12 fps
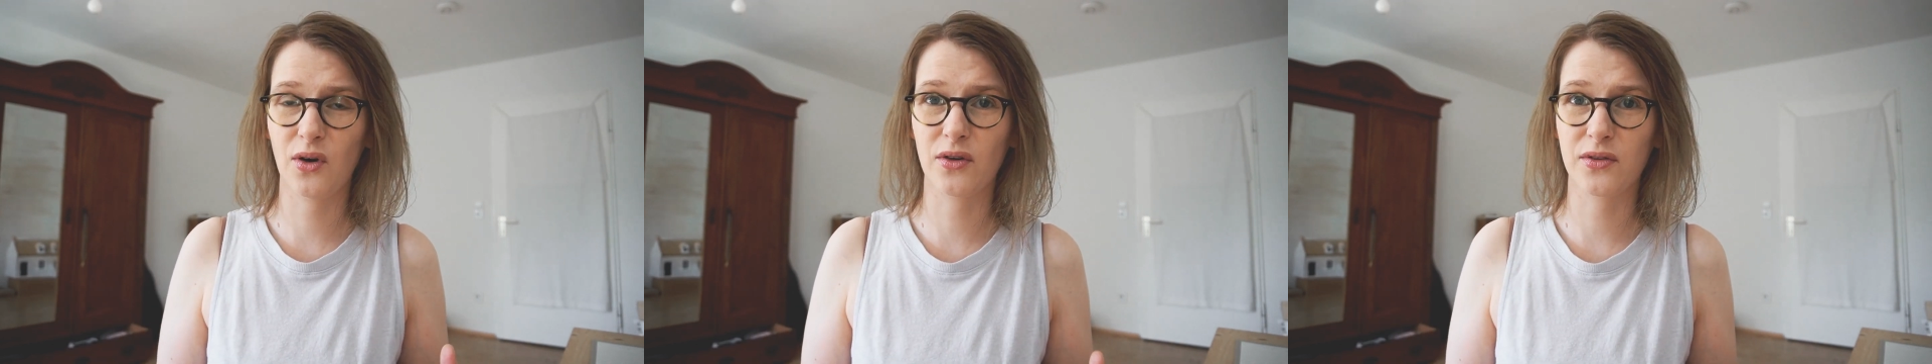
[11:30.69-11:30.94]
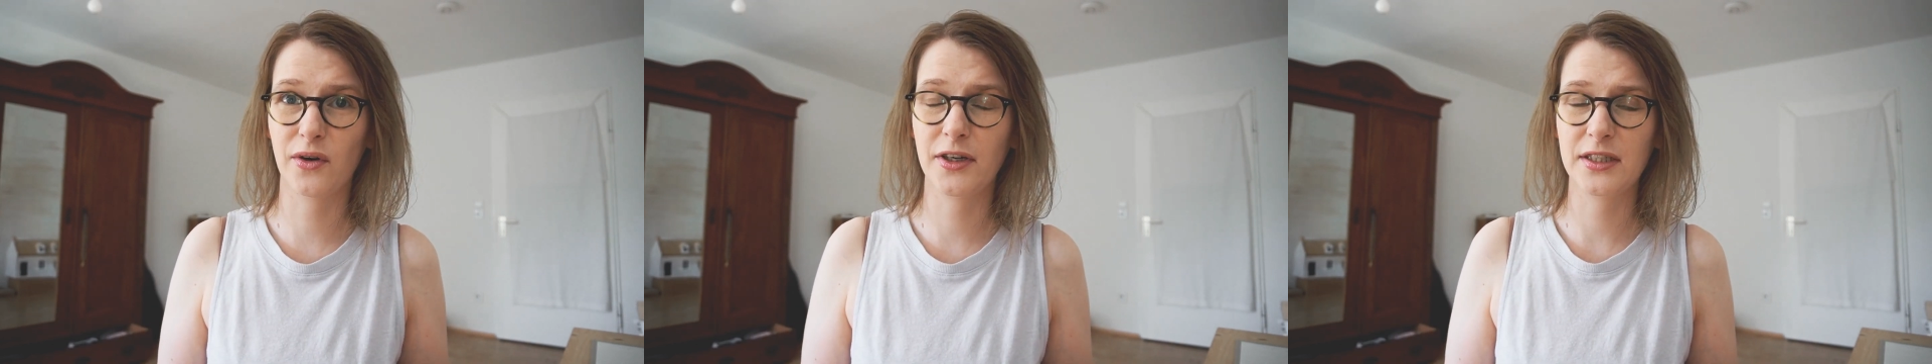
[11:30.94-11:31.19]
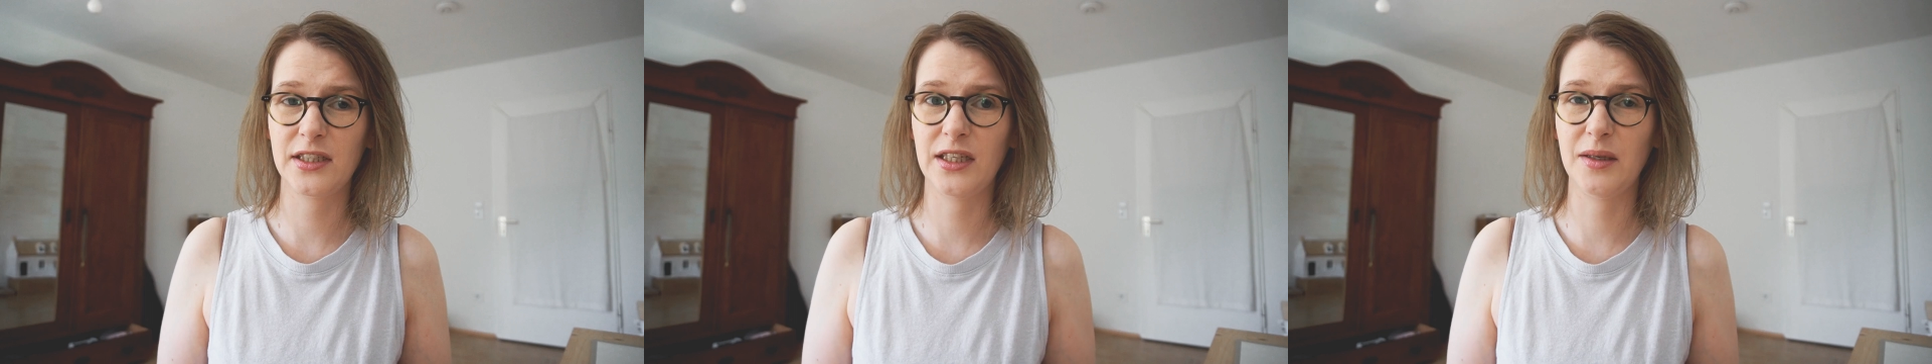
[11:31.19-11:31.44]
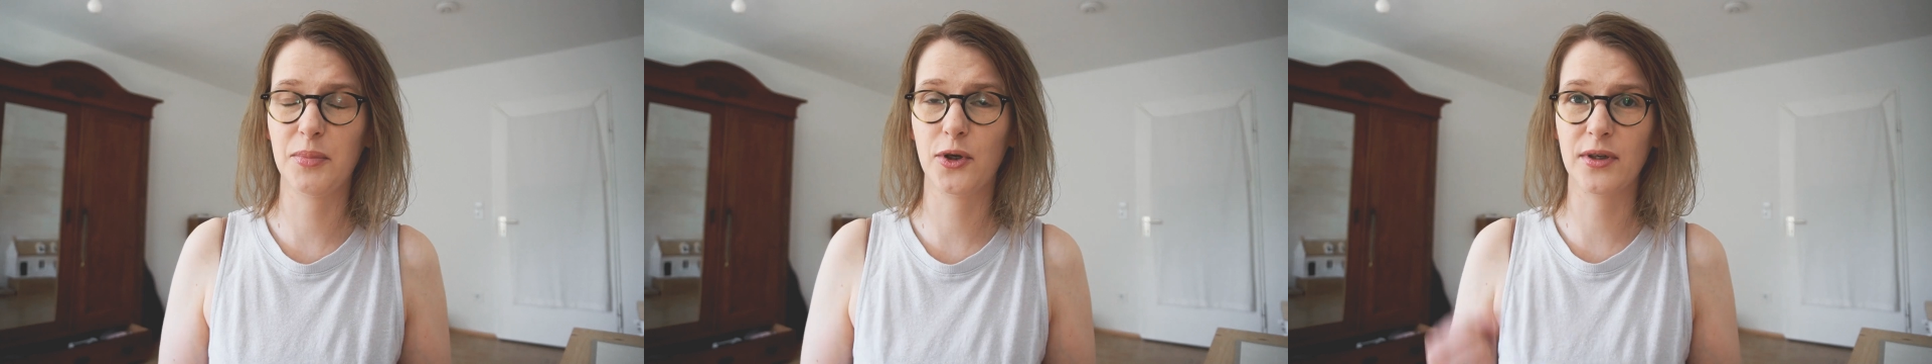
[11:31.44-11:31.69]

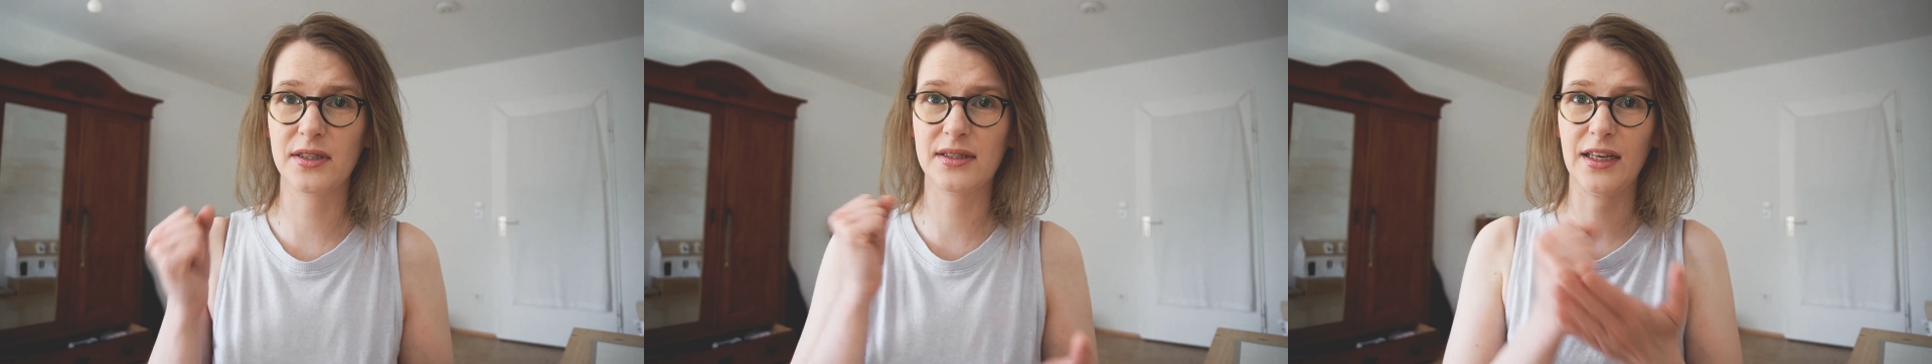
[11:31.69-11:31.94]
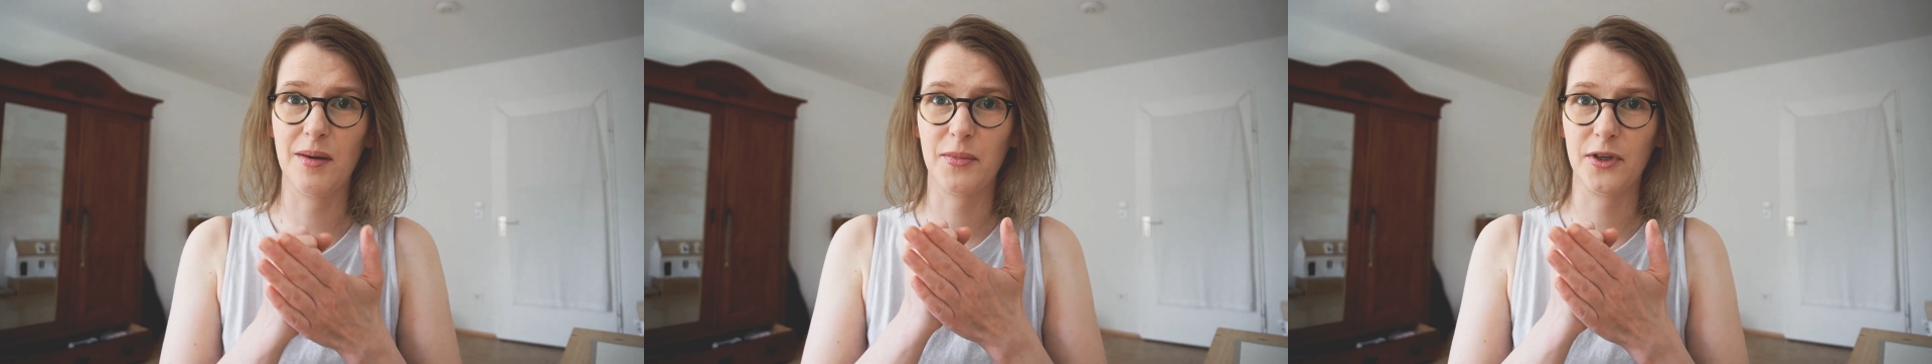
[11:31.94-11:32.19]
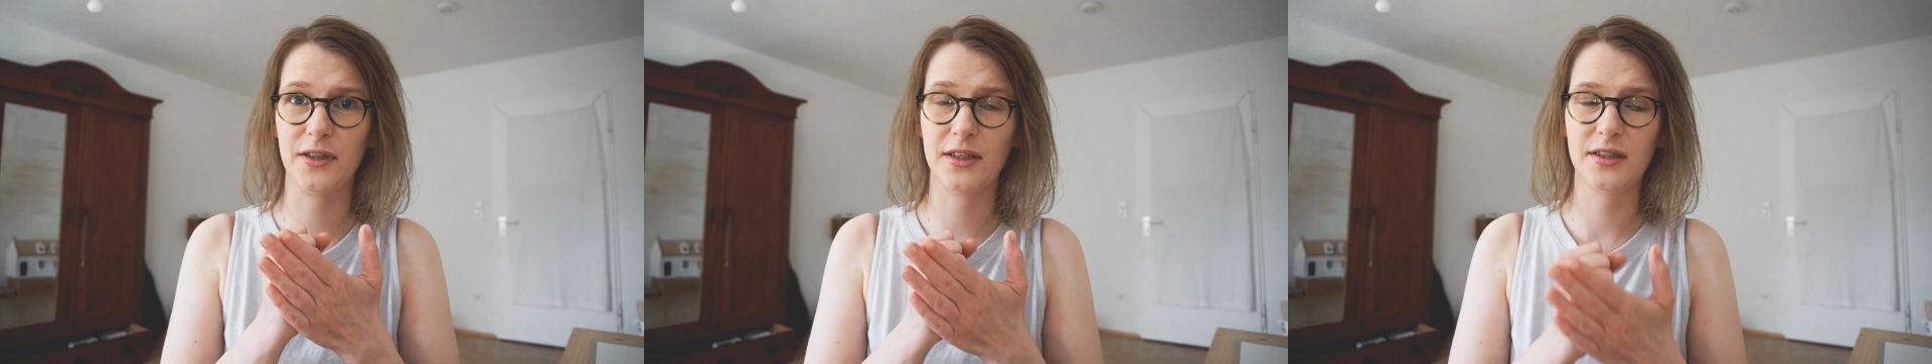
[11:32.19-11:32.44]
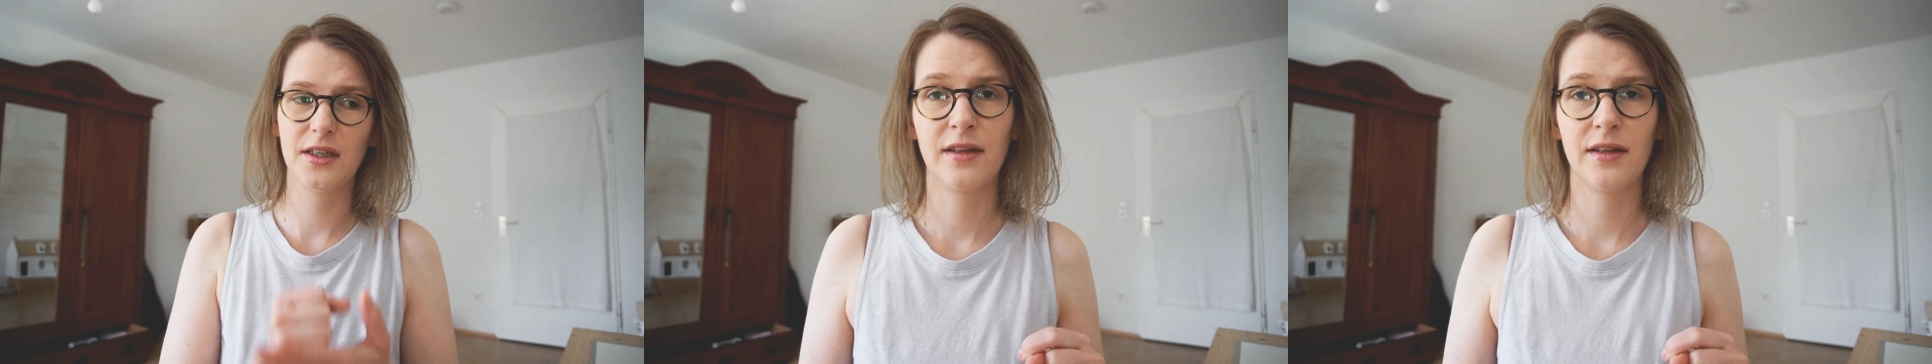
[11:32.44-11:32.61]
authority put a stamp on it.